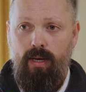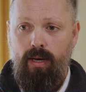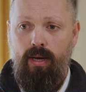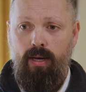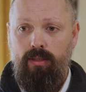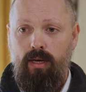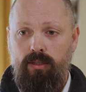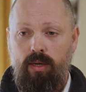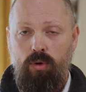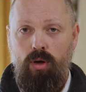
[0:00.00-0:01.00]
didn't
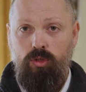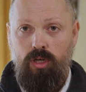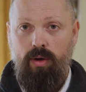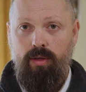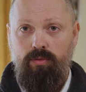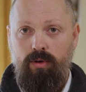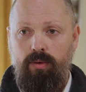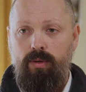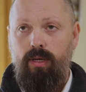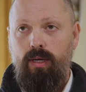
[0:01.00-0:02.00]
understand what I was going
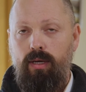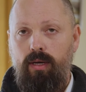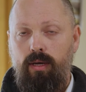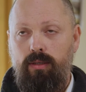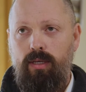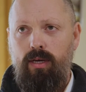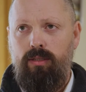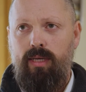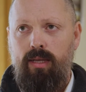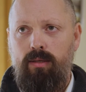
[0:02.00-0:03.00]
through, didn't
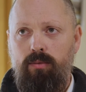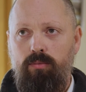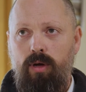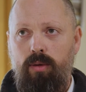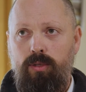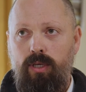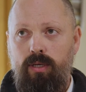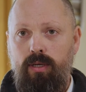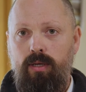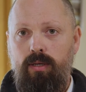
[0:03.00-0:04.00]
understand my
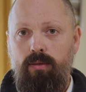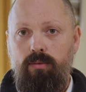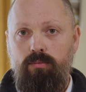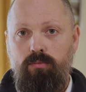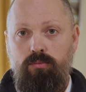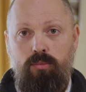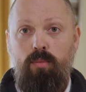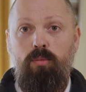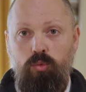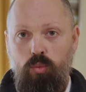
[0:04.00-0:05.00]
particular
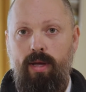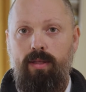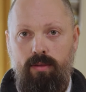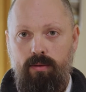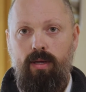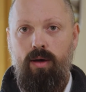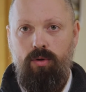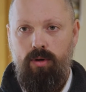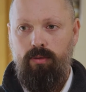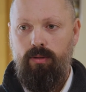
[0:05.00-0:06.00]
problems with
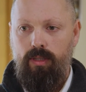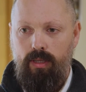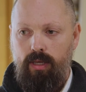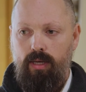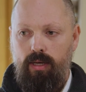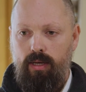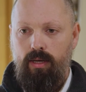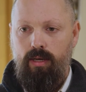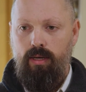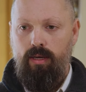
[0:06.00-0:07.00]
alcohol,
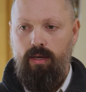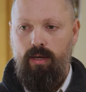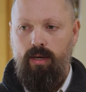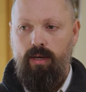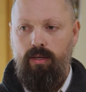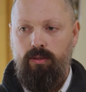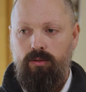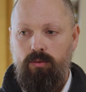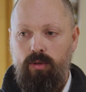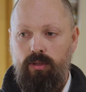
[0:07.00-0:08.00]
and
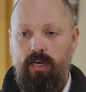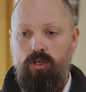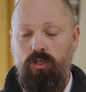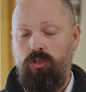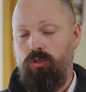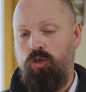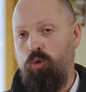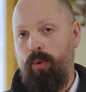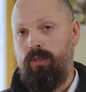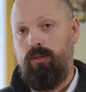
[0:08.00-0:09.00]
essentially just
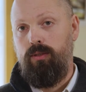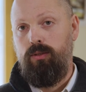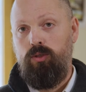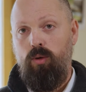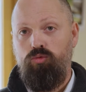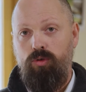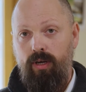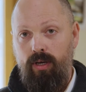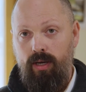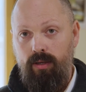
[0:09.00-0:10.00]
told me to stop
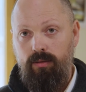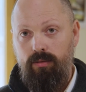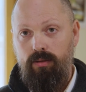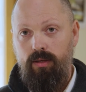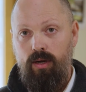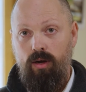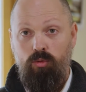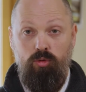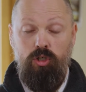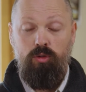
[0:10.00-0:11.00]
drinking or
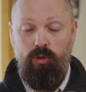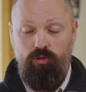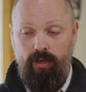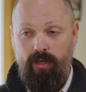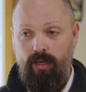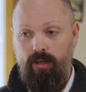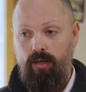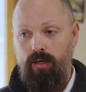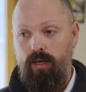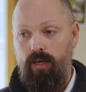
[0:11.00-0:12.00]
reduce my drinking,
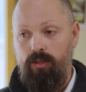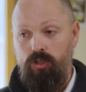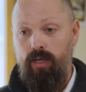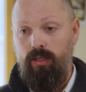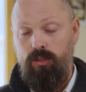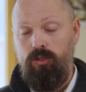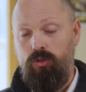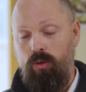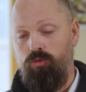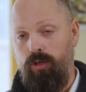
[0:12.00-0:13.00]
and initially to
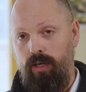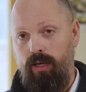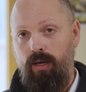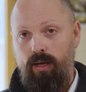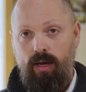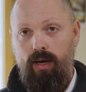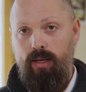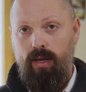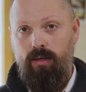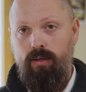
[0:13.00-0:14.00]
stop drinking,
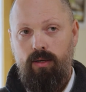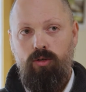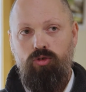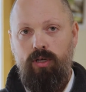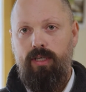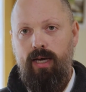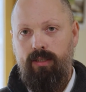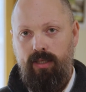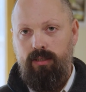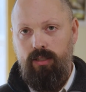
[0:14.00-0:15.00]
and then try to get
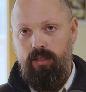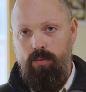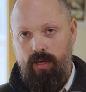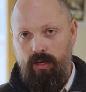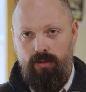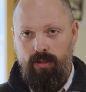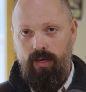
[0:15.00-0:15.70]
addicted to something else like